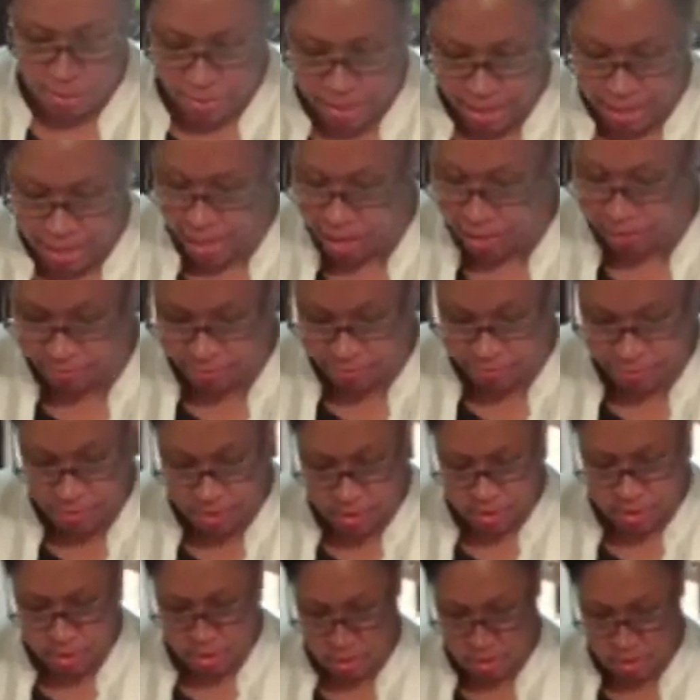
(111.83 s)
made me laugh.
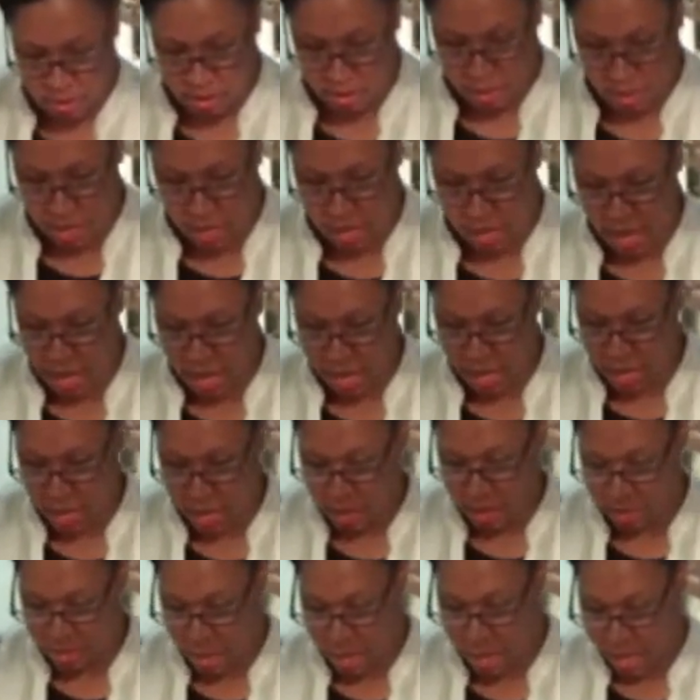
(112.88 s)
I'm going to add
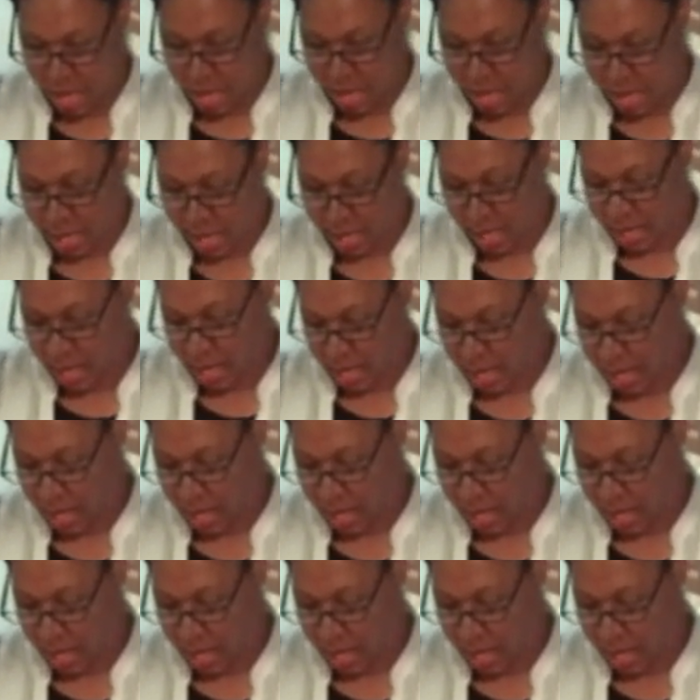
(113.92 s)
in my